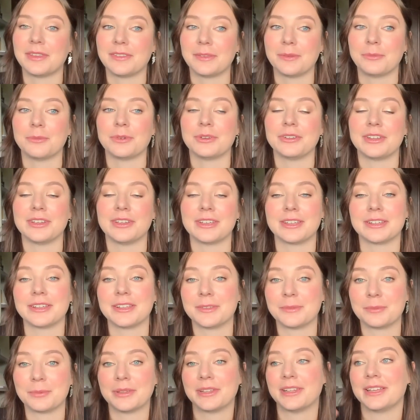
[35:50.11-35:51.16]
seem ridiculous
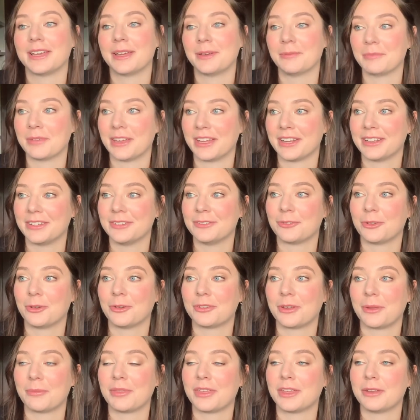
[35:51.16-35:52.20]
but like I'm getting choked
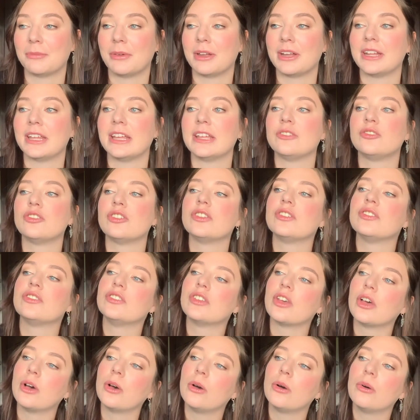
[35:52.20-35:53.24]
up thinking about it it's just
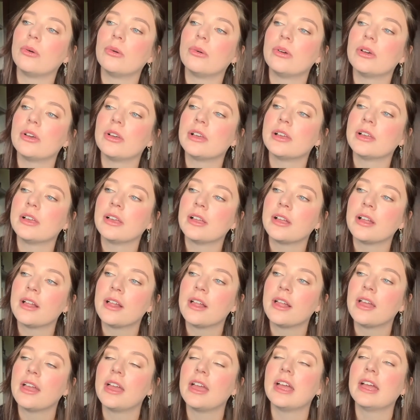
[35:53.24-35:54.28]
so
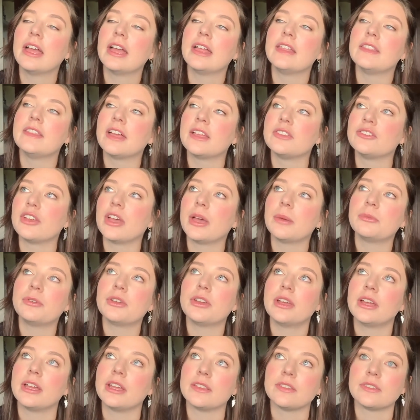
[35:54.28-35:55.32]
that chapter
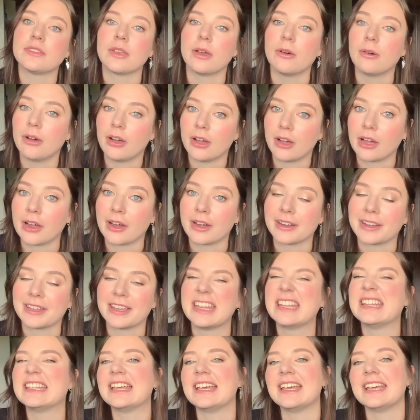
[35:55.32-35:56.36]
hit so hard
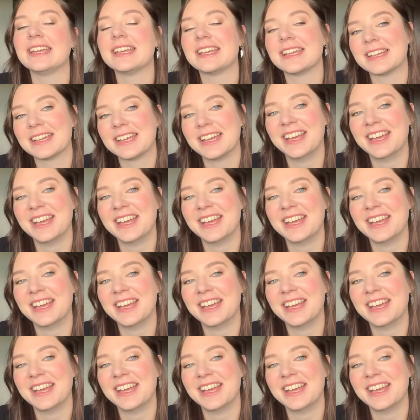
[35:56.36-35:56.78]
and like